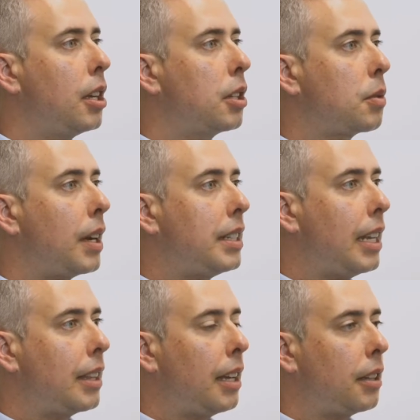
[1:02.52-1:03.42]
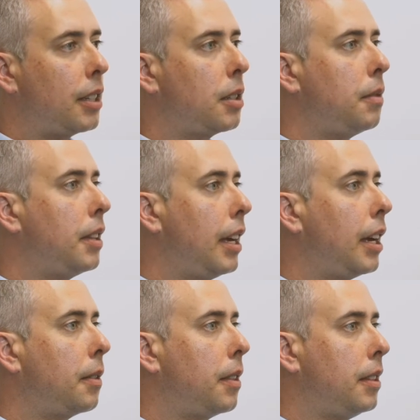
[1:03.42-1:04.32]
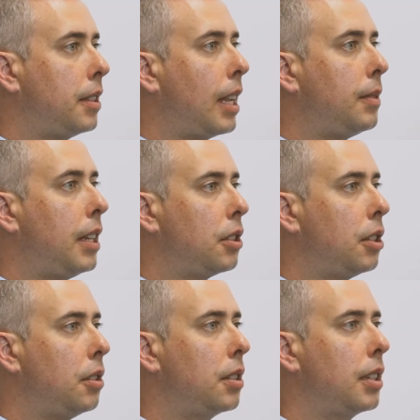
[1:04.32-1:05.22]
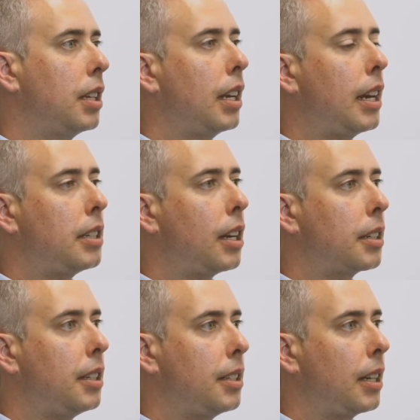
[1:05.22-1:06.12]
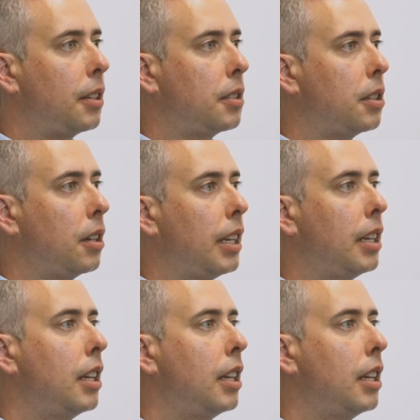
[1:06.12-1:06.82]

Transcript: So I take that list of the health and safety issues and I talk to the seller's attorney.